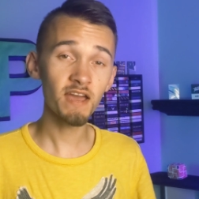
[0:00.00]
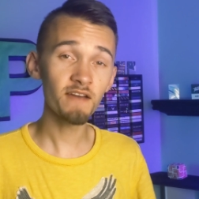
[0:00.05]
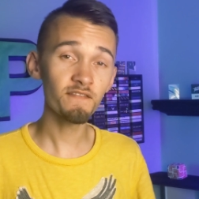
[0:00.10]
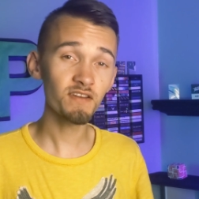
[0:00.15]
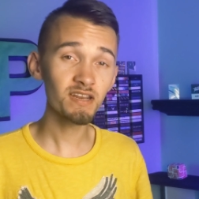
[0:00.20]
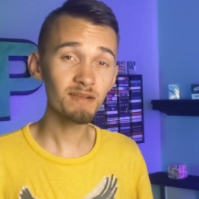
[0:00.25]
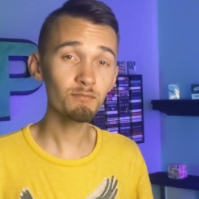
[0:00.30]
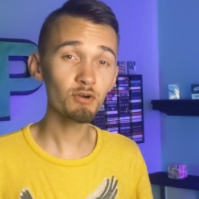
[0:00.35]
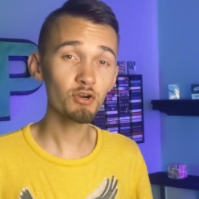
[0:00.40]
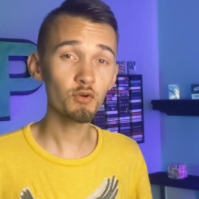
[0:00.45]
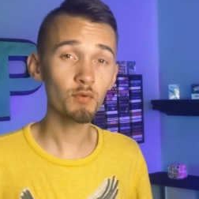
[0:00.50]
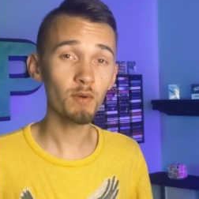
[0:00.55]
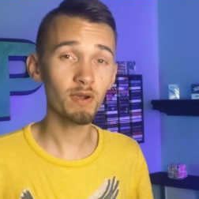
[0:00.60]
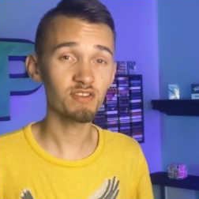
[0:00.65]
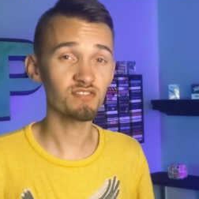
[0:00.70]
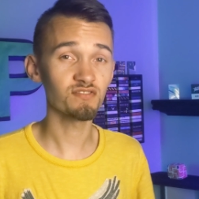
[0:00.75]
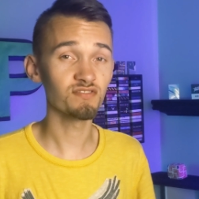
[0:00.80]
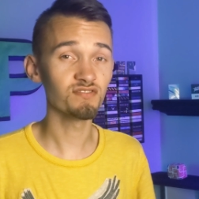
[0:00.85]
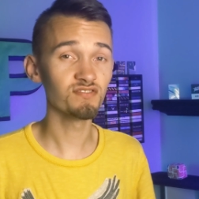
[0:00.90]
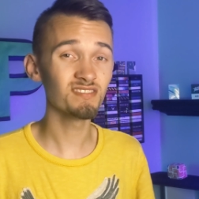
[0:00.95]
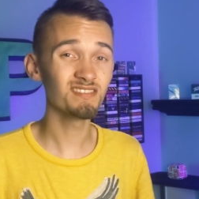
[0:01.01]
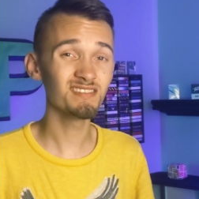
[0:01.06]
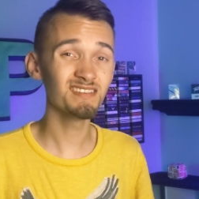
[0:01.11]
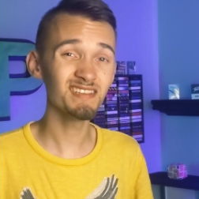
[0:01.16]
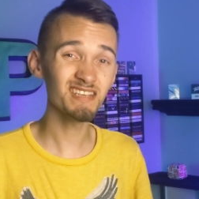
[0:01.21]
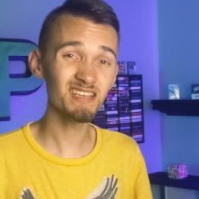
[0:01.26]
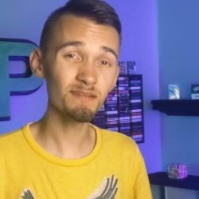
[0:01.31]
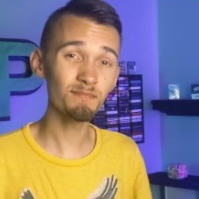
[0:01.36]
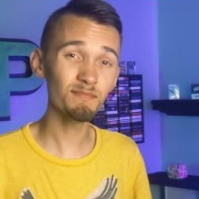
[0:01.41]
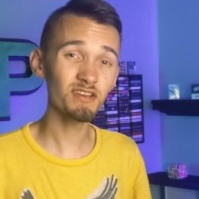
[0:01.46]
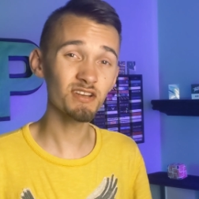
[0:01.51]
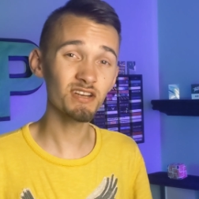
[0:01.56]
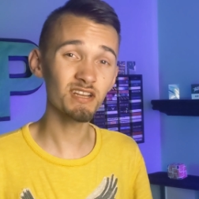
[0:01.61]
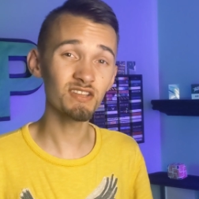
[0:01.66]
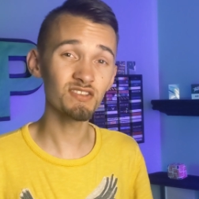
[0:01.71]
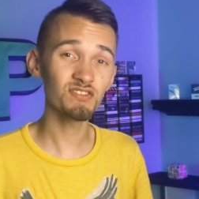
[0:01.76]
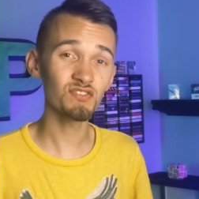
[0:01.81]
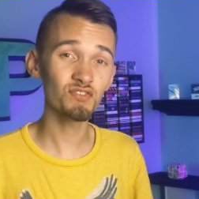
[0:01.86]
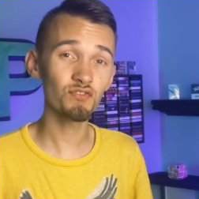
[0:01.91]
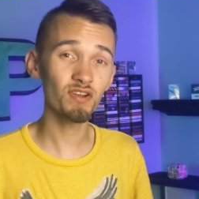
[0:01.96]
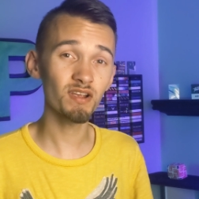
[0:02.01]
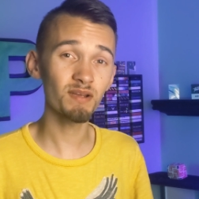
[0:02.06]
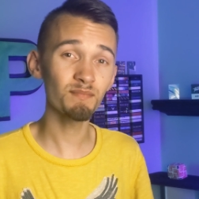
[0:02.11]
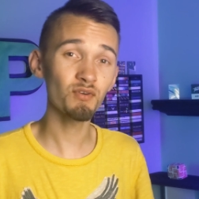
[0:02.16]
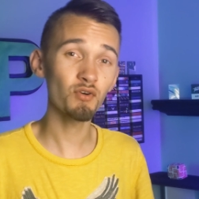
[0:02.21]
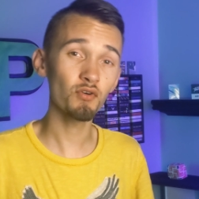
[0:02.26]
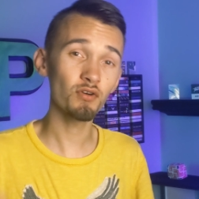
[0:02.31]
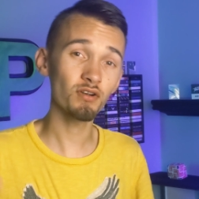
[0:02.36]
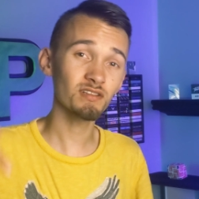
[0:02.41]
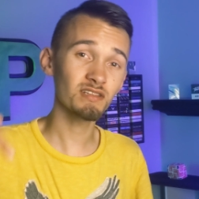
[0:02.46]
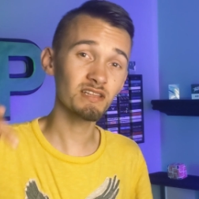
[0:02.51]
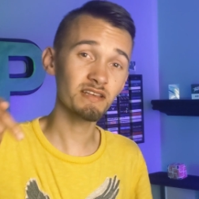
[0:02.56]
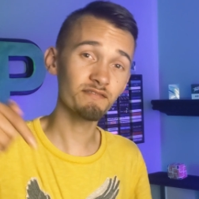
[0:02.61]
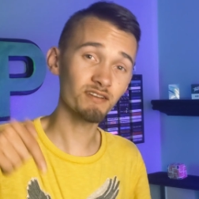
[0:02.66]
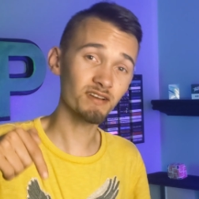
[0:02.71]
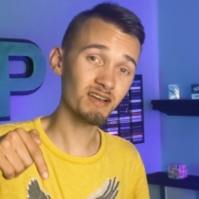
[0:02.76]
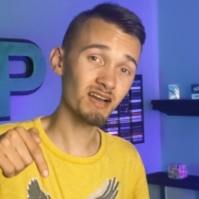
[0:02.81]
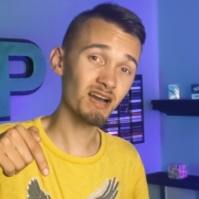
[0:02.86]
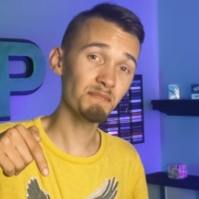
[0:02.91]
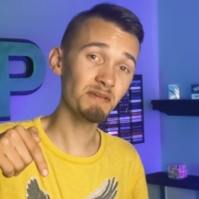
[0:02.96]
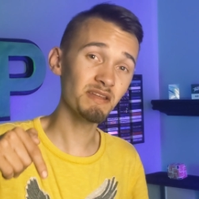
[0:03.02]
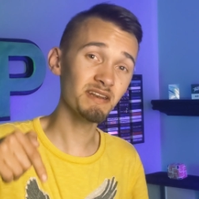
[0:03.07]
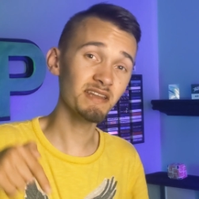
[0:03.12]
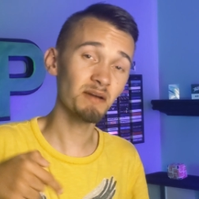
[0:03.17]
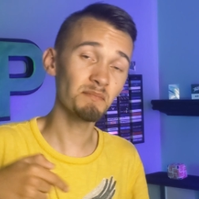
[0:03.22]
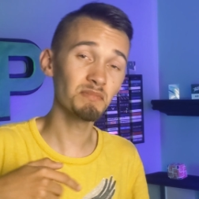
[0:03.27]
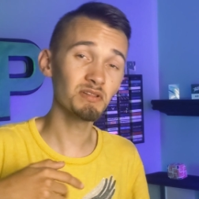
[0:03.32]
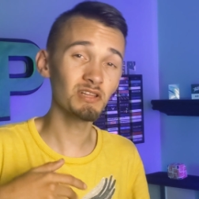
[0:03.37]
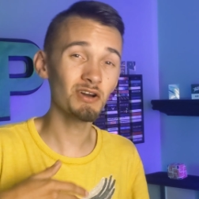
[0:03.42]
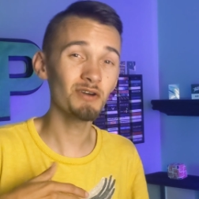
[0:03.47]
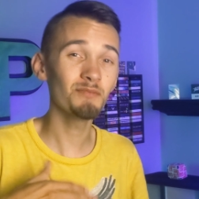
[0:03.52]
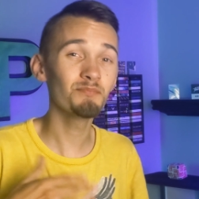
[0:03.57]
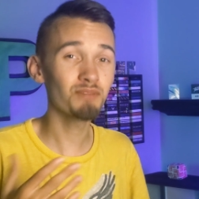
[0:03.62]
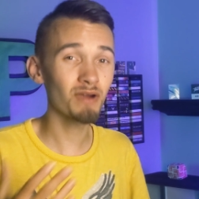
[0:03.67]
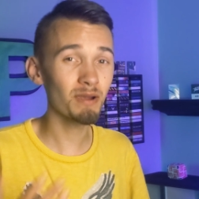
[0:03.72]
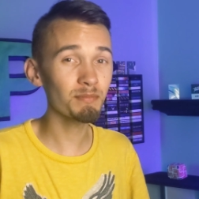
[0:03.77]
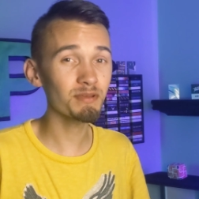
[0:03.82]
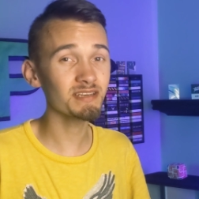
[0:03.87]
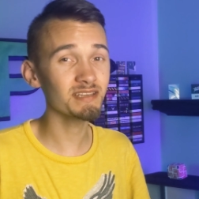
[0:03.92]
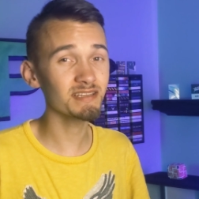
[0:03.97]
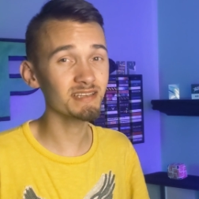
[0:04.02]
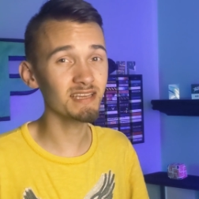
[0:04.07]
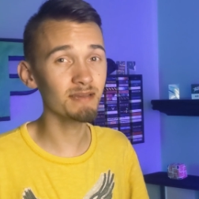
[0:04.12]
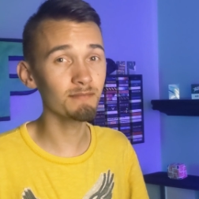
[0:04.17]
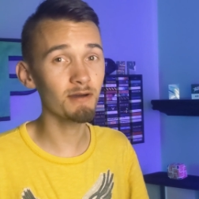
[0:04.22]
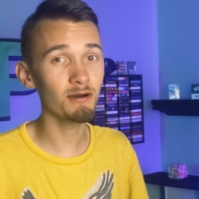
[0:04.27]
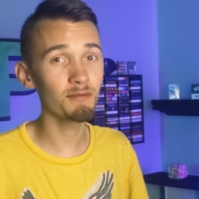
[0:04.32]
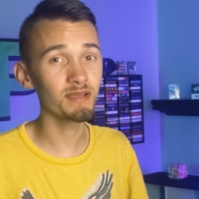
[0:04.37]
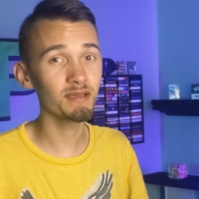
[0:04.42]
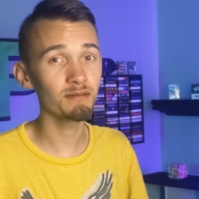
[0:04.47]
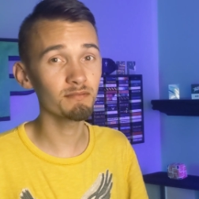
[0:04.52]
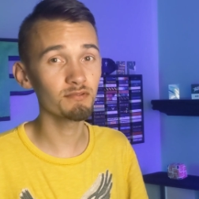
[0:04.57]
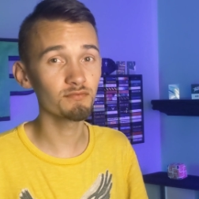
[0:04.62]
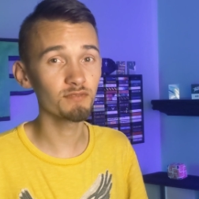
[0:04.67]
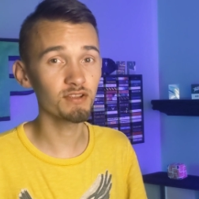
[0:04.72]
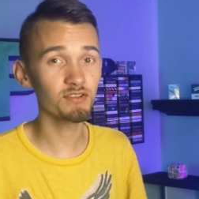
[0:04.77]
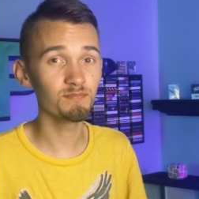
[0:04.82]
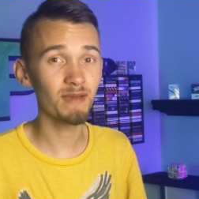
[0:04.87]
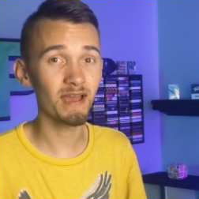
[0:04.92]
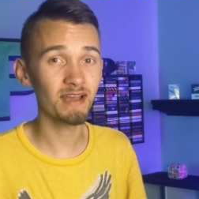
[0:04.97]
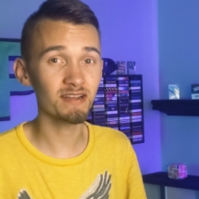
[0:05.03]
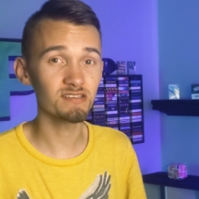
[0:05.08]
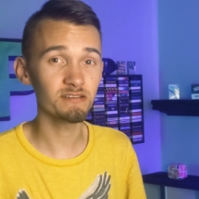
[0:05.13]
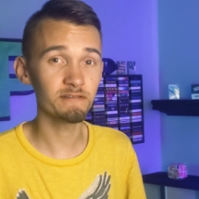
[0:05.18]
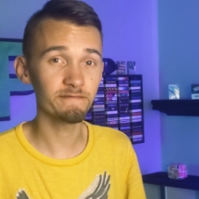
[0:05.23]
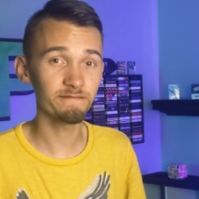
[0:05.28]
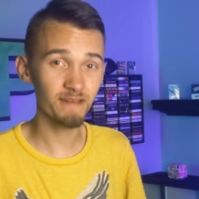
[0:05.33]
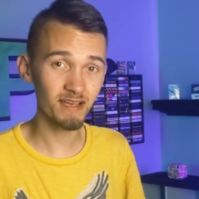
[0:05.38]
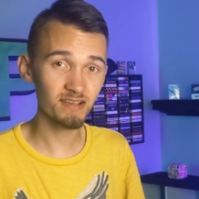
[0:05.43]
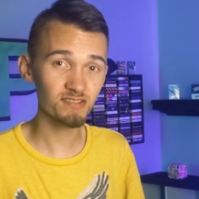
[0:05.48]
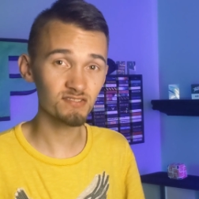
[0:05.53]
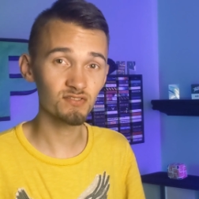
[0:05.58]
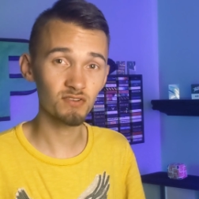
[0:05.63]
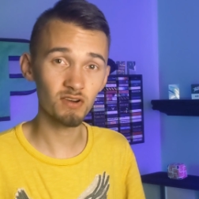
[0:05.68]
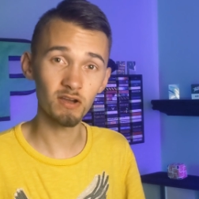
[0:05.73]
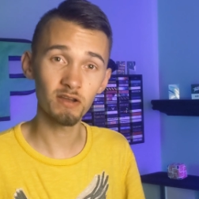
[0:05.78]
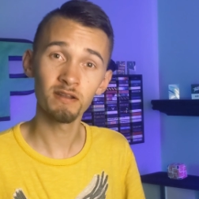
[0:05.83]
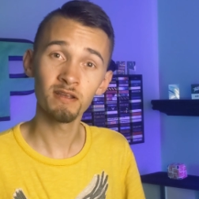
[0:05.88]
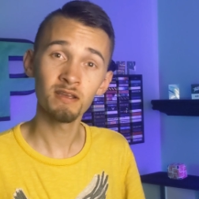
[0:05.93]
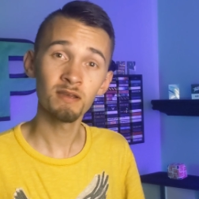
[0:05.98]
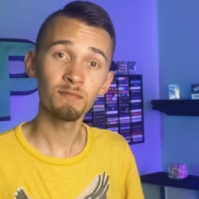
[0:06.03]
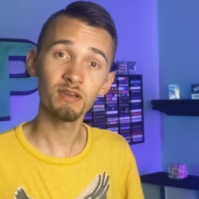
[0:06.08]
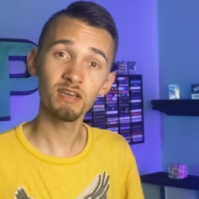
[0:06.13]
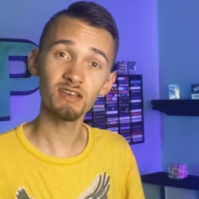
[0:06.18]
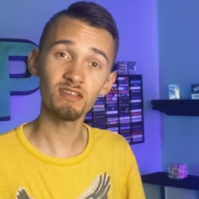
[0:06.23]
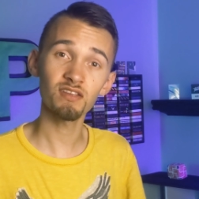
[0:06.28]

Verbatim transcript: If you have any more questions, just DM me on Instagram or leave a comment down below. Probably DM, I'll be able to reach back to you faster on